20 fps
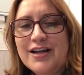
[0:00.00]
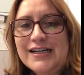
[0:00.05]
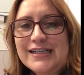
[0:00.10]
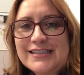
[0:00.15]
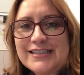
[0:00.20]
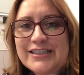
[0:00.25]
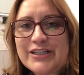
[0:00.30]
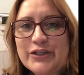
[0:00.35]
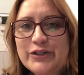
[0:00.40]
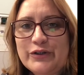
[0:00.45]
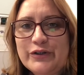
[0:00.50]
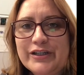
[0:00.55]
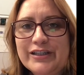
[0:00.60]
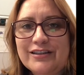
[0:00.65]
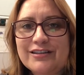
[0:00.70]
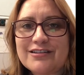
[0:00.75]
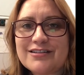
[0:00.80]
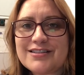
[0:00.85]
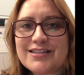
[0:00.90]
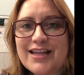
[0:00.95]
So it
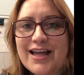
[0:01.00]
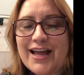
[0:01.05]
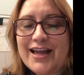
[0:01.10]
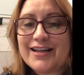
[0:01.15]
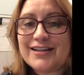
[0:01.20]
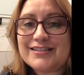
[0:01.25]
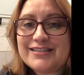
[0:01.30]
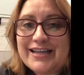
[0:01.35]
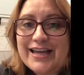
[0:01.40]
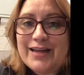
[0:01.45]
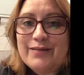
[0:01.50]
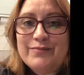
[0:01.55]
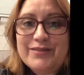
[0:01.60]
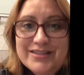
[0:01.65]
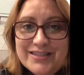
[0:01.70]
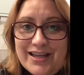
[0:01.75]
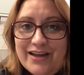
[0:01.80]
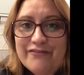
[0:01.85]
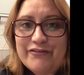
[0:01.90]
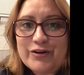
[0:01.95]
looks like Deb is
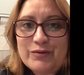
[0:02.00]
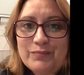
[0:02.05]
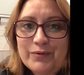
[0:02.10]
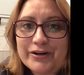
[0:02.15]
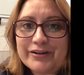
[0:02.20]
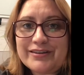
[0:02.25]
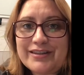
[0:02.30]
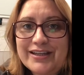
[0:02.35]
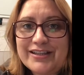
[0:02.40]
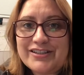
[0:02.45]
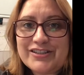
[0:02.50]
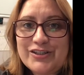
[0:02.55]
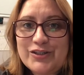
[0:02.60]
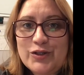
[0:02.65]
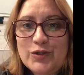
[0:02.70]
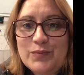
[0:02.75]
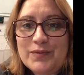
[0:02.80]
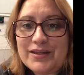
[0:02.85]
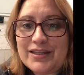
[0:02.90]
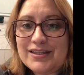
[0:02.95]
having a birthday
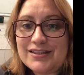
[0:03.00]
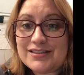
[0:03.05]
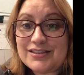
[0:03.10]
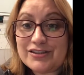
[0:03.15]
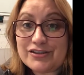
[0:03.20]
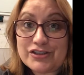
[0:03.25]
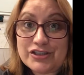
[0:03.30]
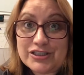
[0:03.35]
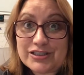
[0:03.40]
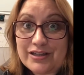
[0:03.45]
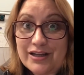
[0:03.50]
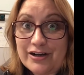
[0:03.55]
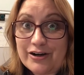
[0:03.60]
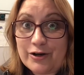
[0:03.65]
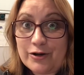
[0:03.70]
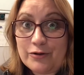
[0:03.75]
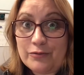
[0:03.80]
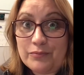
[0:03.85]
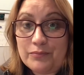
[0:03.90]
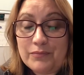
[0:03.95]
too, because look, she's got
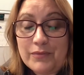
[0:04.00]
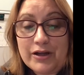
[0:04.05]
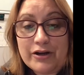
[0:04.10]
her